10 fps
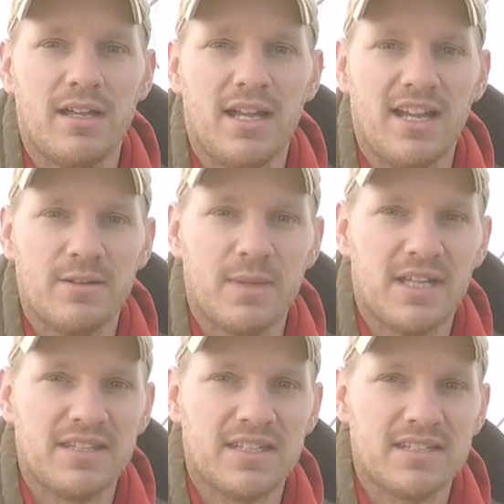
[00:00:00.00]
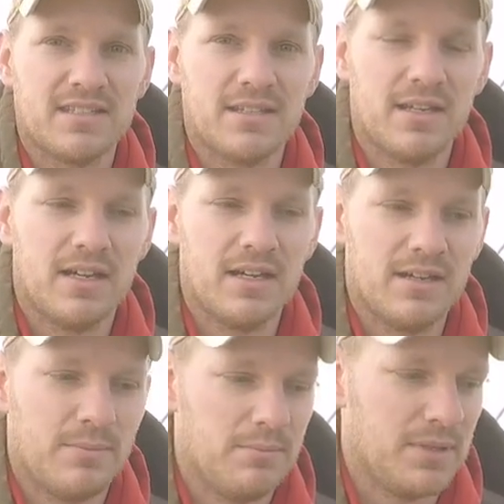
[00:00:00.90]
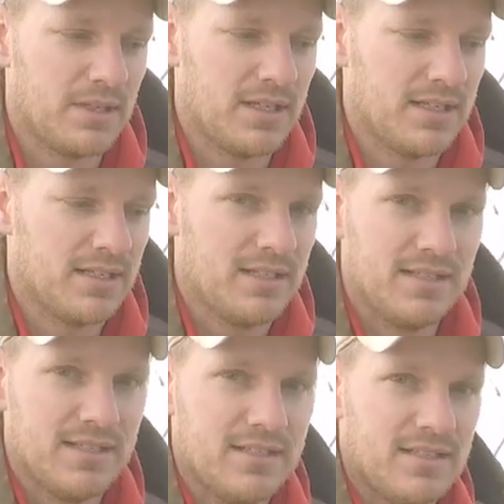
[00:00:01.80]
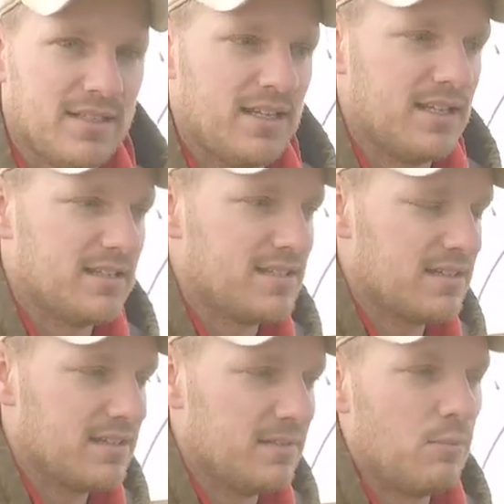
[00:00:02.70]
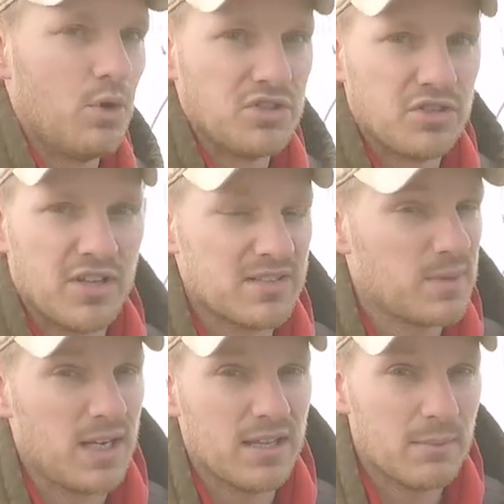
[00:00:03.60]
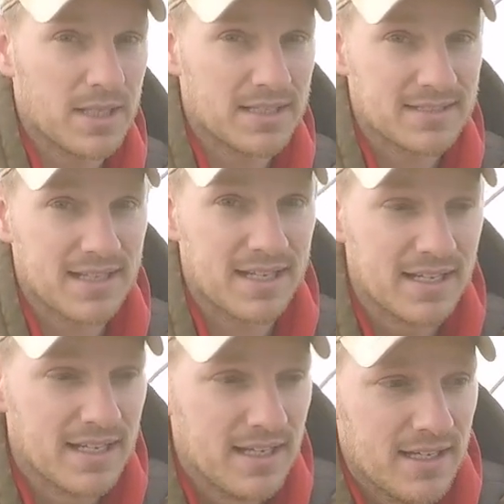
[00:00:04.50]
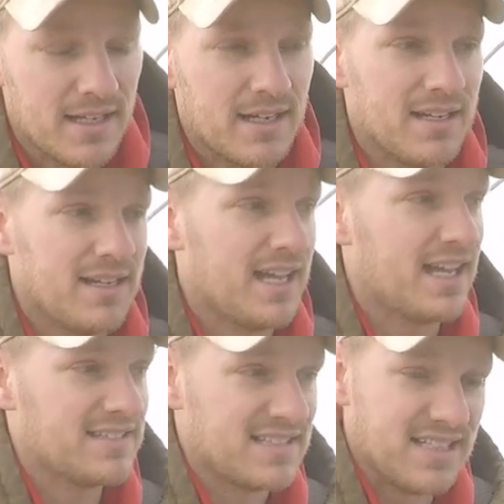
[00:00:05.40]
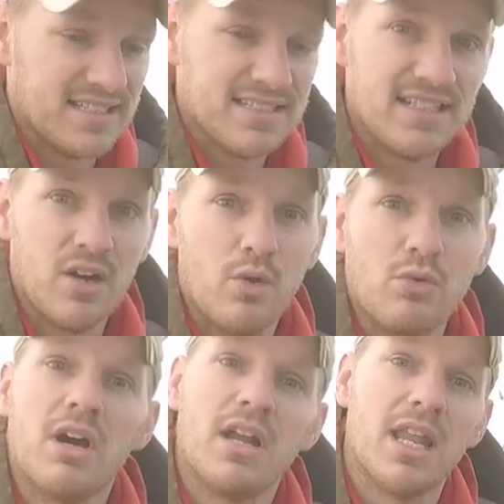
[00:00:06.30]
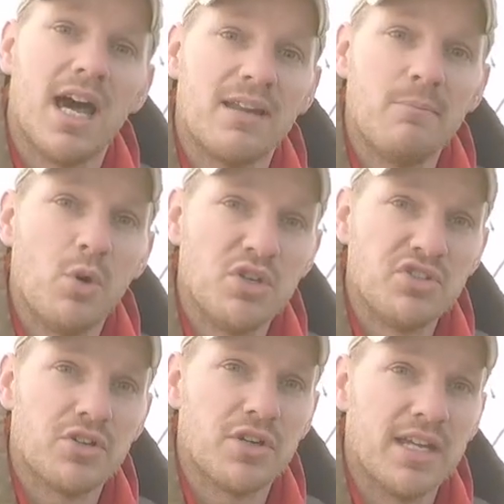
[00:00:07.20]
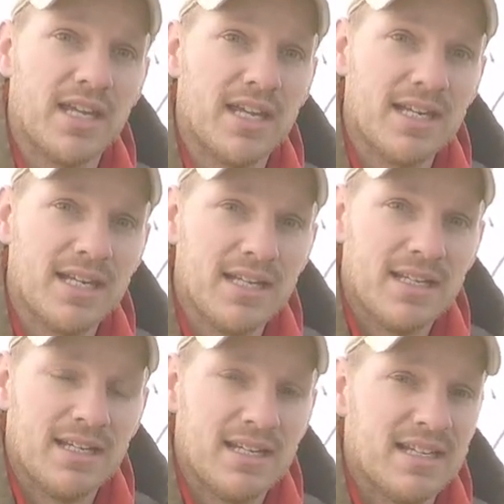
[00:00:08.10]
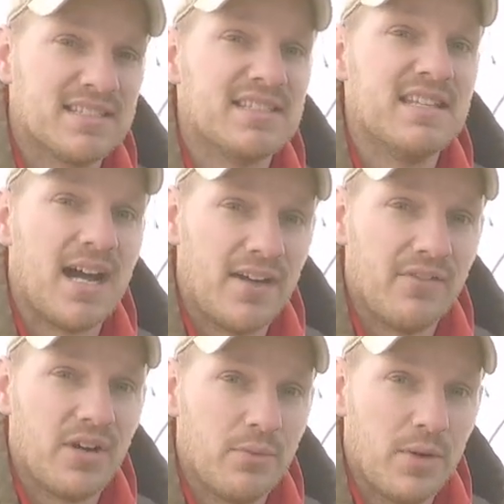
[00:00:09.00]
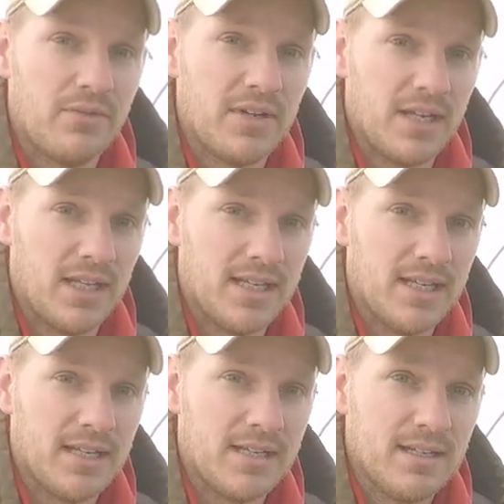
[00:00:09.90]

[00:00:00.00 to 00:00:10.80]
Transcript: like about this uh, building is the moisture. That's probably the biggest thing. Uh, it has a tendency to hold a lot of moisture in. It's not very well ventilated.